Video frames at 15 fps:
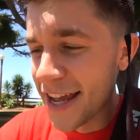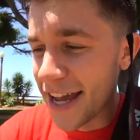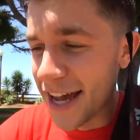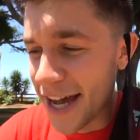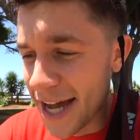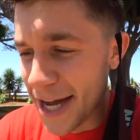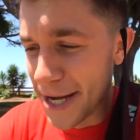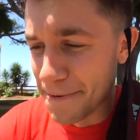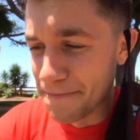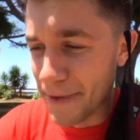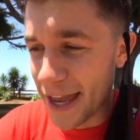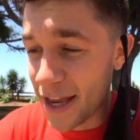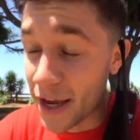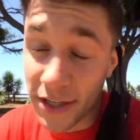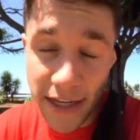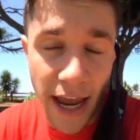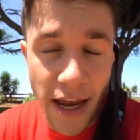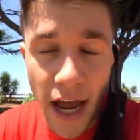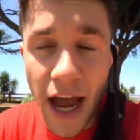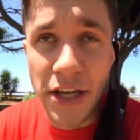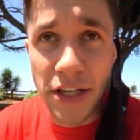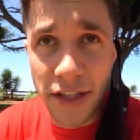Because um,
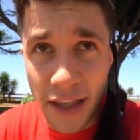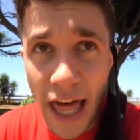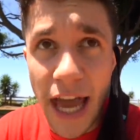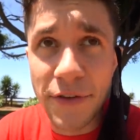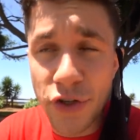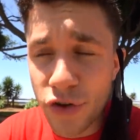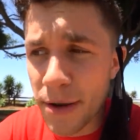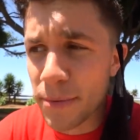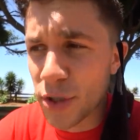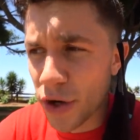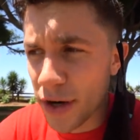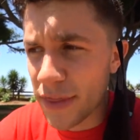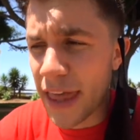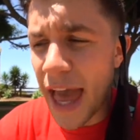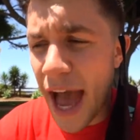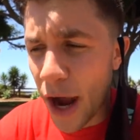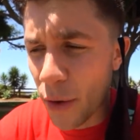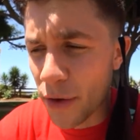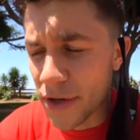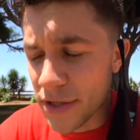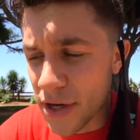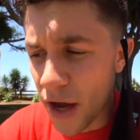I, I, I live stream during the
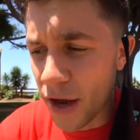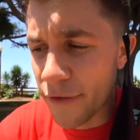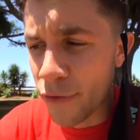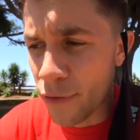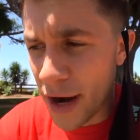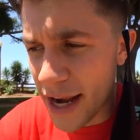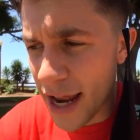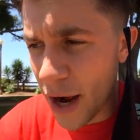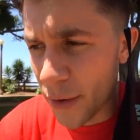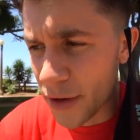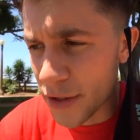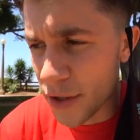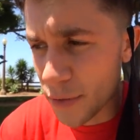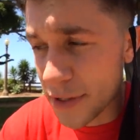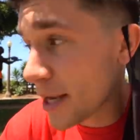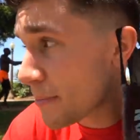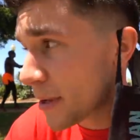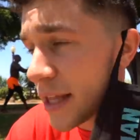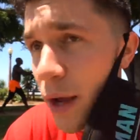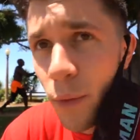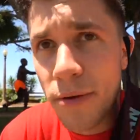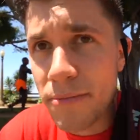hours of raid hour. So
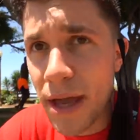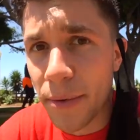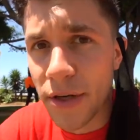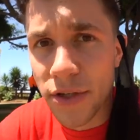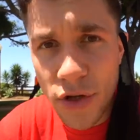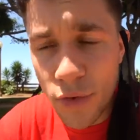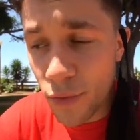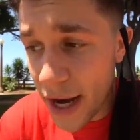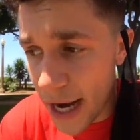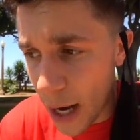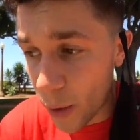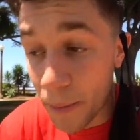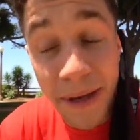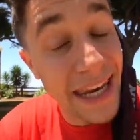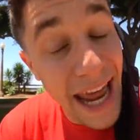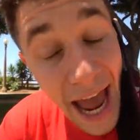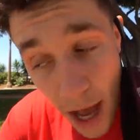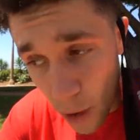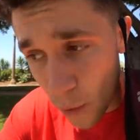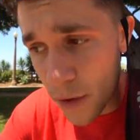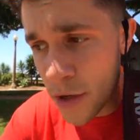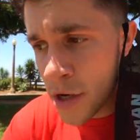typically I wouldn't be able to do raid hour, but
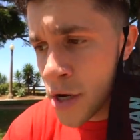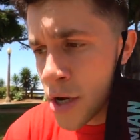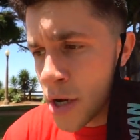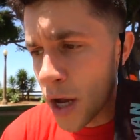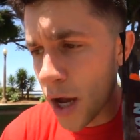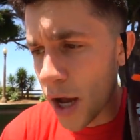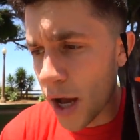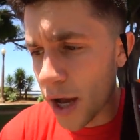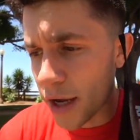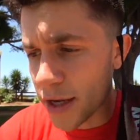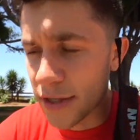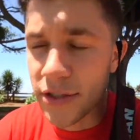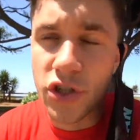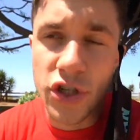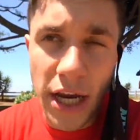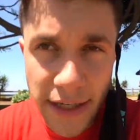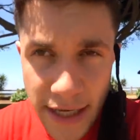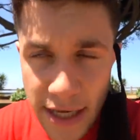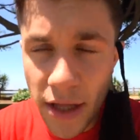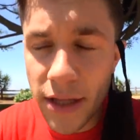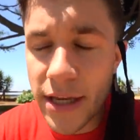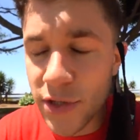now, because uh,
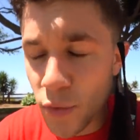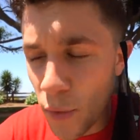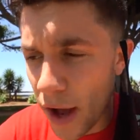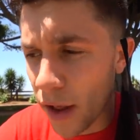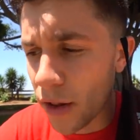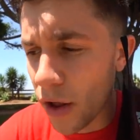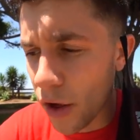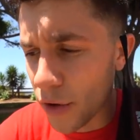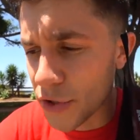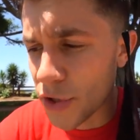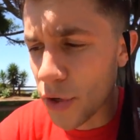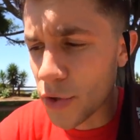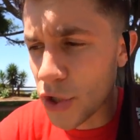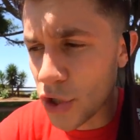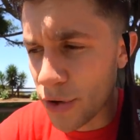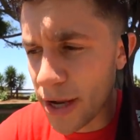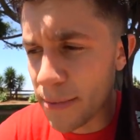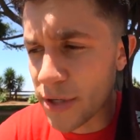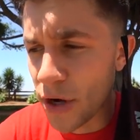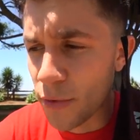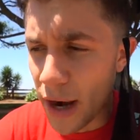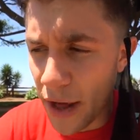JTGily as well also
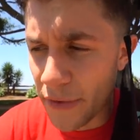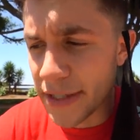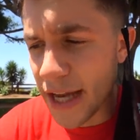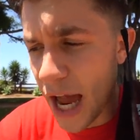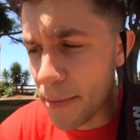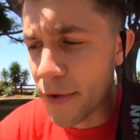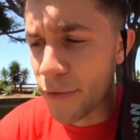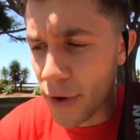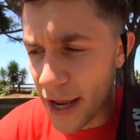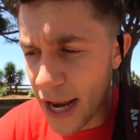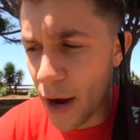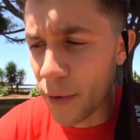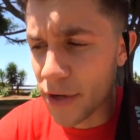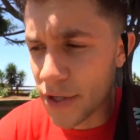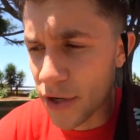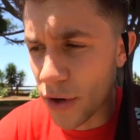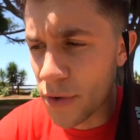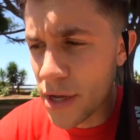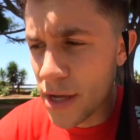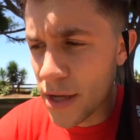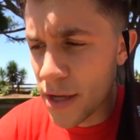streams around the time of raid hour, so